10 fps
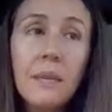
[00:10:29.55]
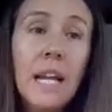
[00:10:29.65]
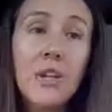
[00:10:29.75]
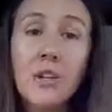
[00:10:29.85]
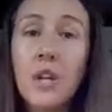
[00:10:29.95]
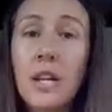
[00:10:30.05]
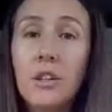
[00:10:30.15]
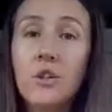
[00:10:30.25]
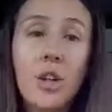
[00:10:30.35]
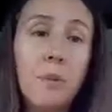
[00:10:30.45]
and you're trying
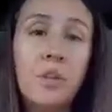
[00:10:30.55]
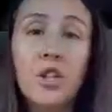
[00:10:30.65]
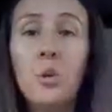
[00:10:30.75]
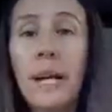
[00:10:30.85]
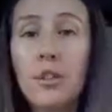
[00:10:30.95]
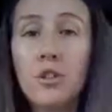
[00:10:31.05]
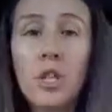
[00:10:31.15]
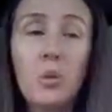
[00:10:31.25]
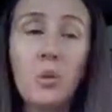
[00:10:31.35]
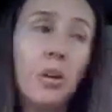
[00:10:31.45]
to jump into an
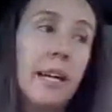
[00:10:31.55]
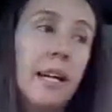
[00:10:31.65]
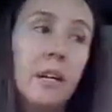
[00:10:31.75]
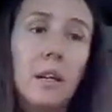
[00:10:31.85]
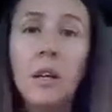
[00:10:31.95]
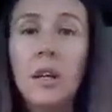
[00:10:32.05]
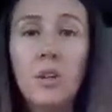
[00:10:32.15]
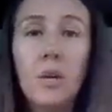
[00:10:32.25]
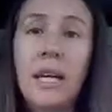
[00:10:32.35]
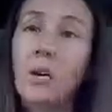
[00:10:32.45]
energy where like
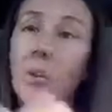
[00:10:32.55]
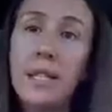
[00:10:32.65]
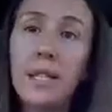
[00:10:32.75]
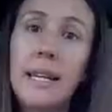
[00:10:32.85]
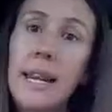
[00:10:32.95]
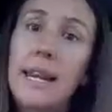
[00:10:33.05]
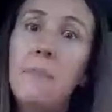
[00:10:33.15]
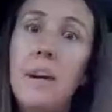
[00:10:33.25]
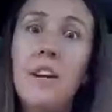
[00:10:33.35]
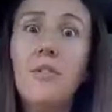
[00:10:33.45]
you can't wait to get out
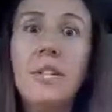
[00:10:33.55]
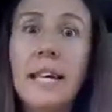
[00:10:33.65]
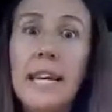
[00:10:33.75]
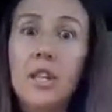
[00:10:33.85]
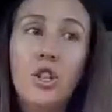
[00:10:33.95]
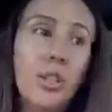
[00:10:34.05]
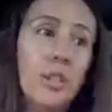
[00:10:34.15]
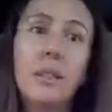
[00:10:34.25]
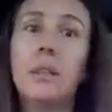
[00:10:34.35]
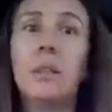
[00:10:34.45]
of bed every day and
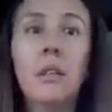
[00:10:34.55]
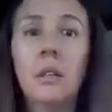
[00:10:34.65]
just,